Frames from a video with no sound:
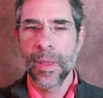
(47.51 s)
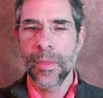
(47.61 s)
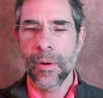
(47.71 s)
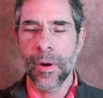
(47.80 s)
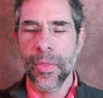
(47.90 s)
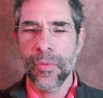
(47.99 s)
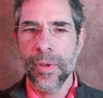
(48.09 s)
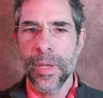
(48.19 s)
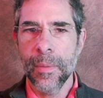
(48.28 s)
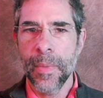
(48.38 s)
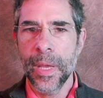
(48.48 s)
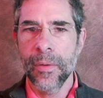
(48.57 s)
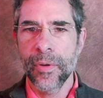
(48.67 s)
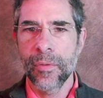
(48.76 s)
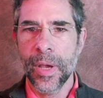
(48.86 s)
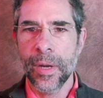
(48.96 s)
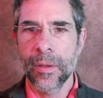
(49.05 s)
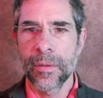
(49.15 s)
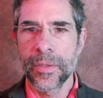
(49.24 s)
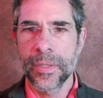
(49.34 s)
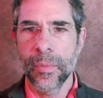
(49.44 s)
There are three main free
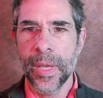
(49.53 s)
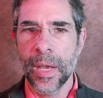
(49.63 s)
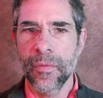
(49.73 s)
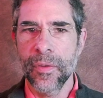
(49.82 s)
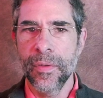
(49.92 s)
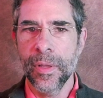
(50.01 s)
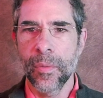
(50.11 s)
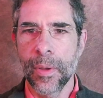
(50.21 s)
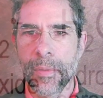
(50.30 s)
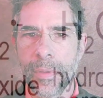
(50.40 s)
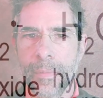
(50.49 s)
radicals that we have to deal with: